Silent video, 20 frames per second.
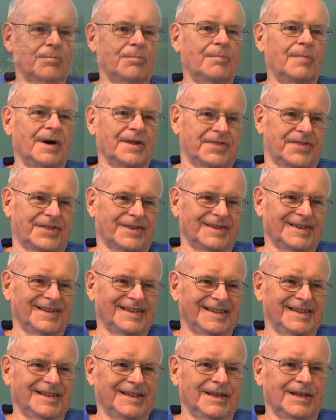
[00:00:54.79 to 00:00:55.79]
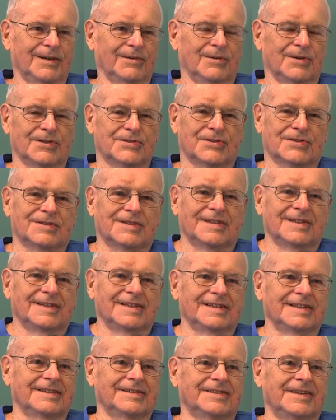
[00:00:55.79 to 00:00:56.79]
month, which
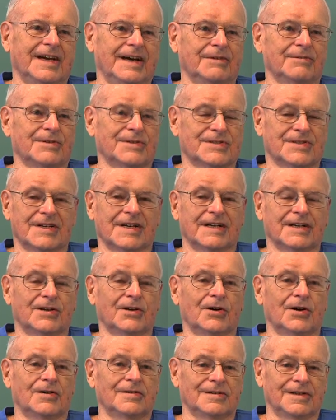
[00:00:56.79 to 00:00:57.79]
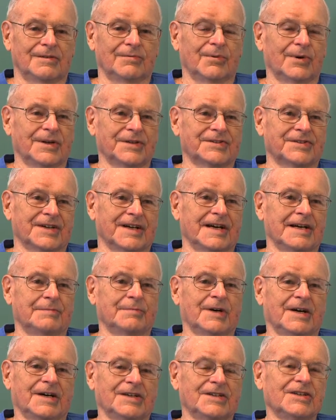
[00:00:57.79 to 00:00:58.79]
that was our, at one
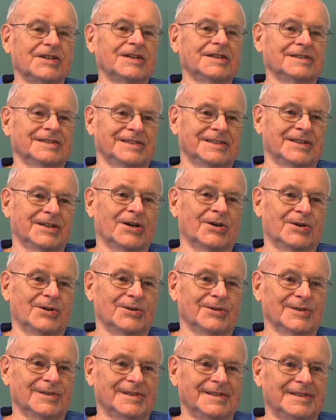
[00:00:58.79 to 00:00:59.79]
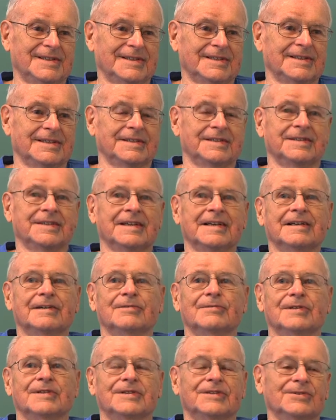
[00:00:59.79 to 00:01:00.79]
time our yearly goal. And now
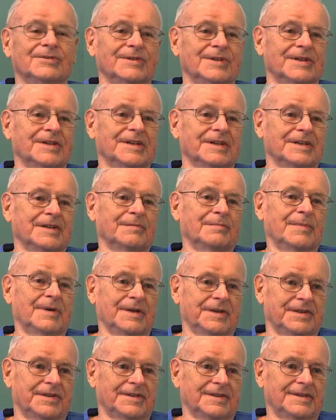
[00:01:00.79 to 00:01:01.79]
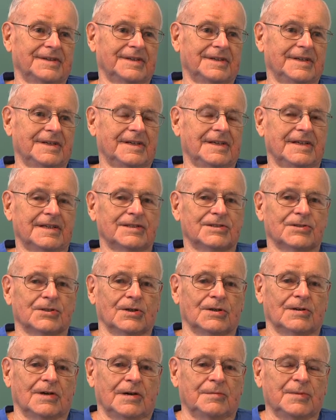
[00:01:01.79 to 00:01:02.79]
we're doing it in a month.
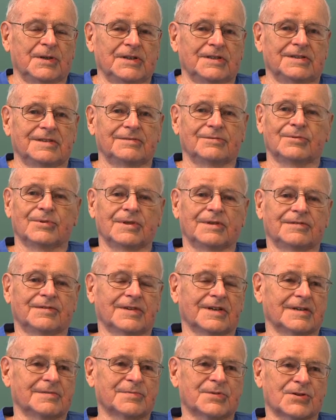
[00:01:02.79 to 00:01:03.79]
So, I mean, we've come